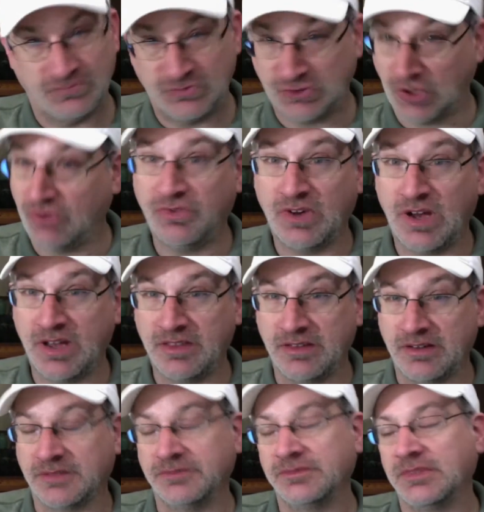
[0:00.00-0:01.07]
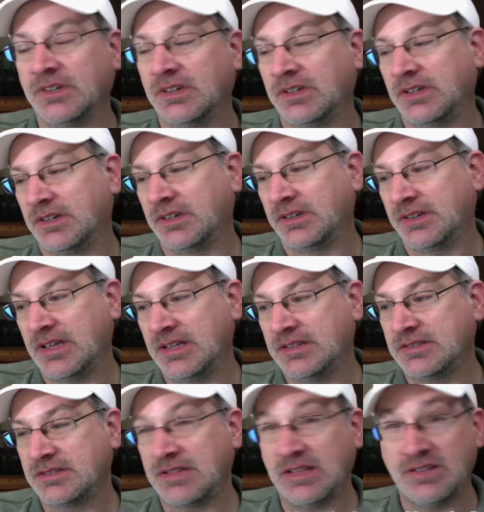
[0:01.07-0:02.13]
don't fly there. Uh,
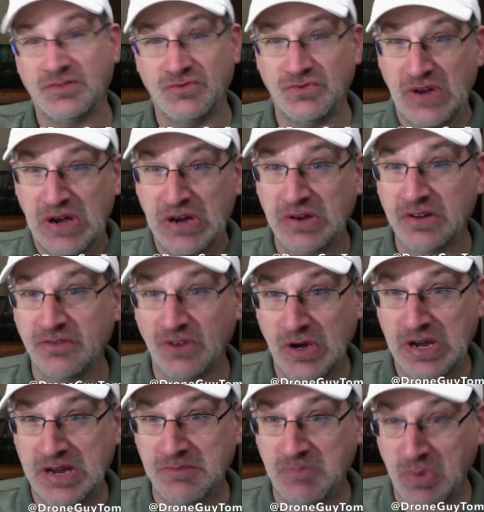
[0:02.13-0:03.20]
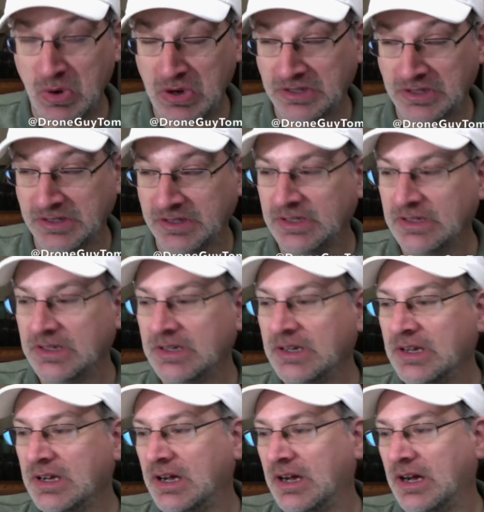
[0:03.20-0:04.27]
that's that's very very important.
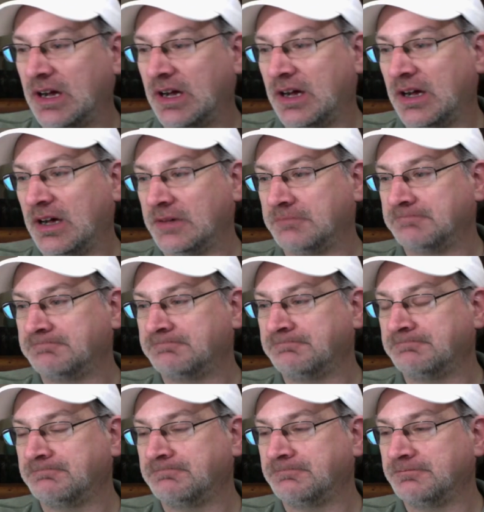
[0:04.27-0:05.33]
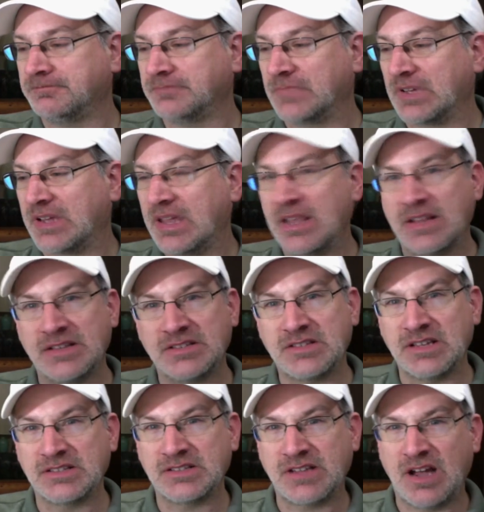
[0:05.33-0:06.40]
Um, again, as,
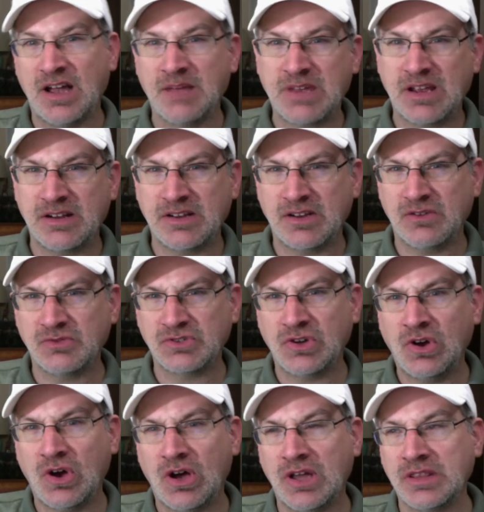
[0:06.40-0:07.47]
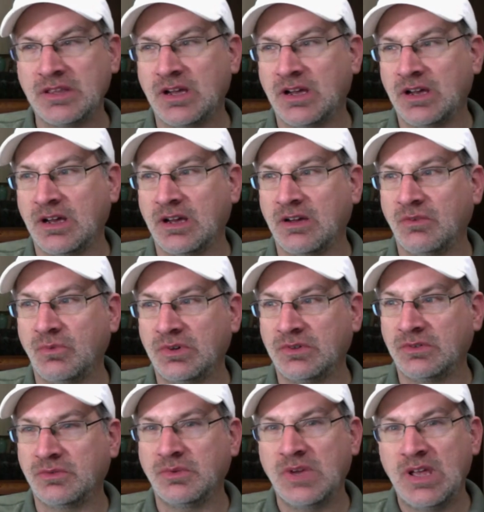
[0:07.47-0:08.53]
as time kind of goes on, uh,
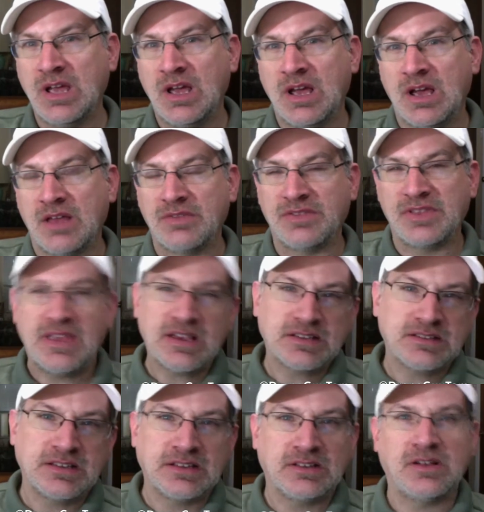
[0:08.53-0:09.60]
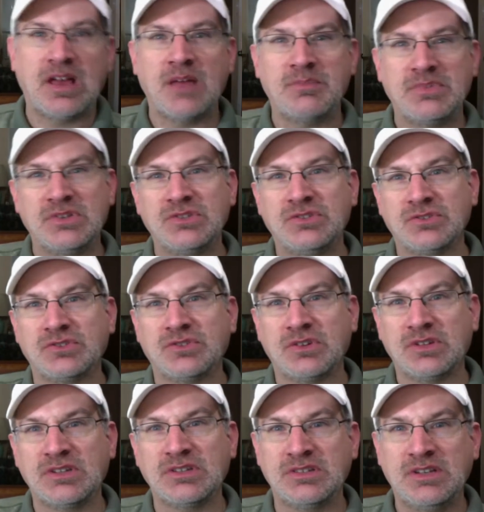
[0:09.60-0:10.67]
we'll the next thing that'll happen is you'll
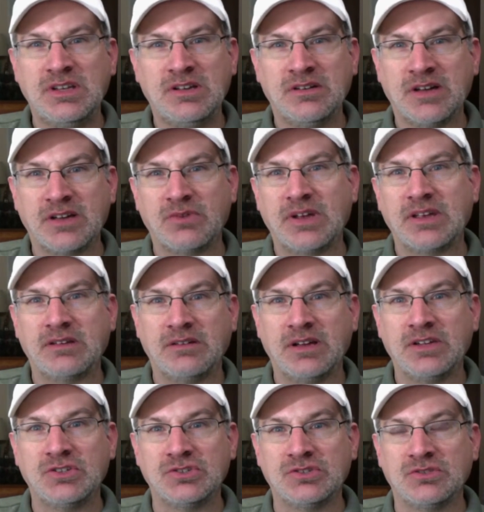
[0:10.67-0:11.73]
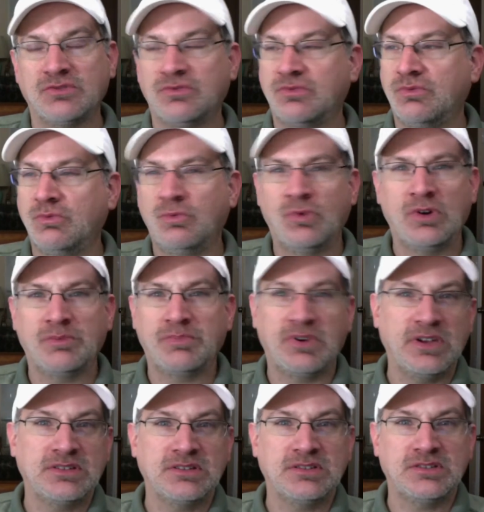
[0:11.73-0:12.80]
start to see like regulations of where
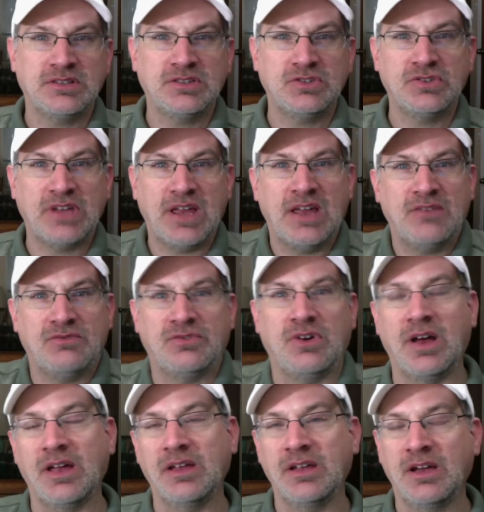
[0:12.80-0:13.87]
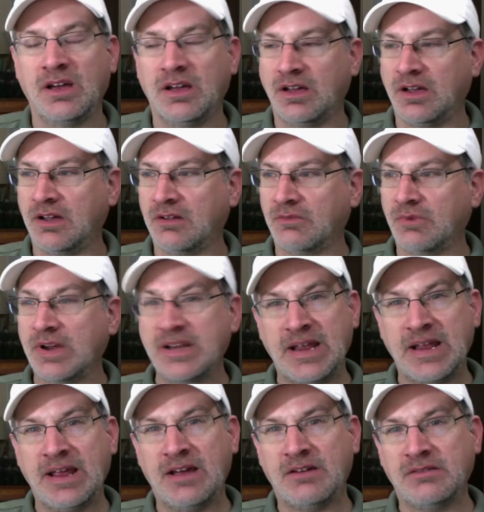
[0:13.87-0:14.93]
places that you can fly. Uh, right
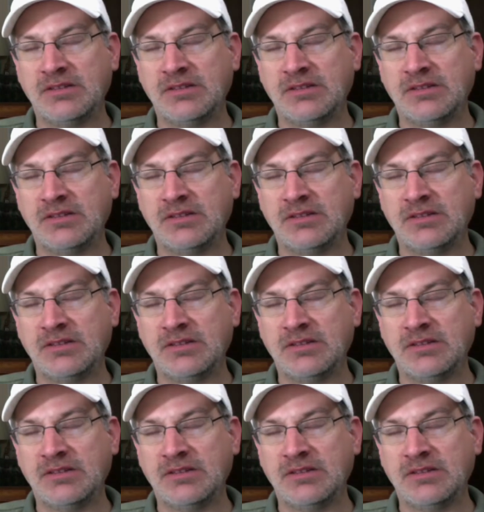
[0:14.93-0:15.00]
now,